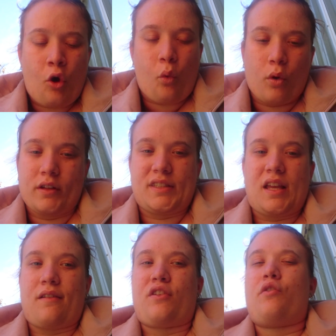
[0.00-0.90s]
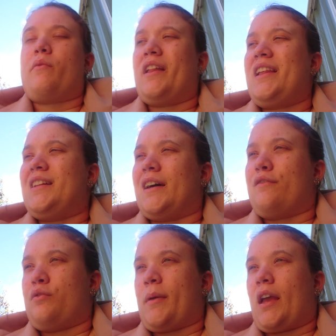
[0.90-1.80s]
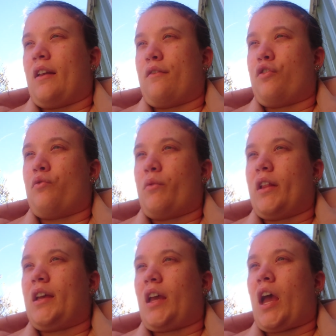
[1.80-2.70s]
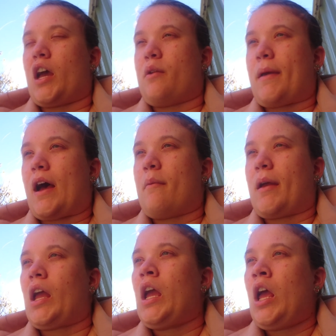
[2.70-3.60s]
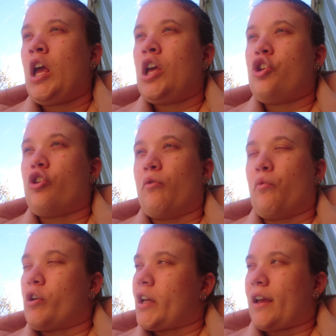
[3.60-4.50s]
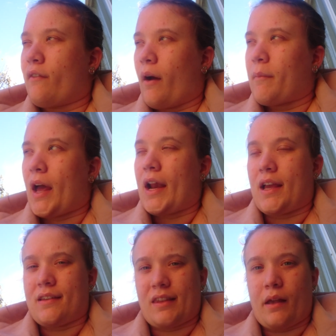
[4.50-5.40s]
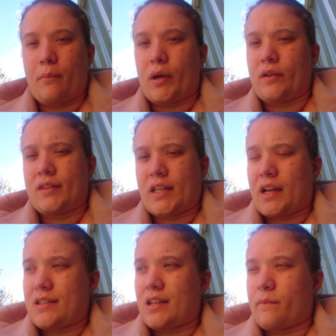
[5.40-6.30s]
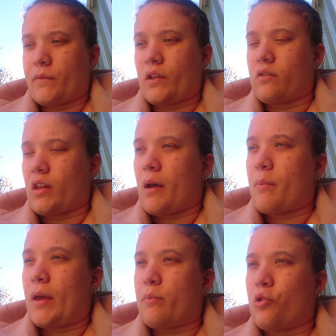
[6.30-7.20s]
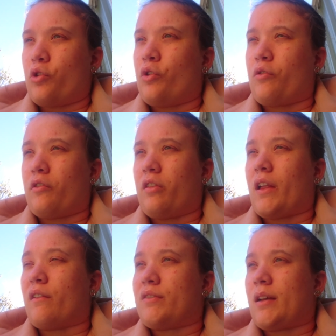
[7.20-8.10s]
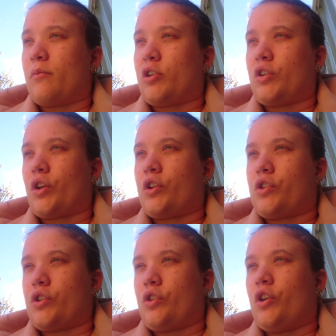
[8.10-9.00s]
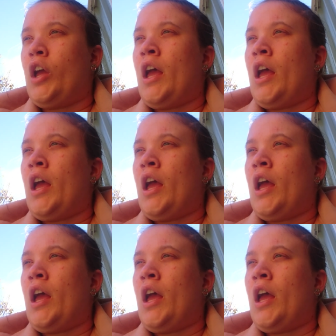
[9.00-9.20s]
was if you really loved me and if you really cared about me, you wouldn't give up that easily, because that's something that people who love someone don't do.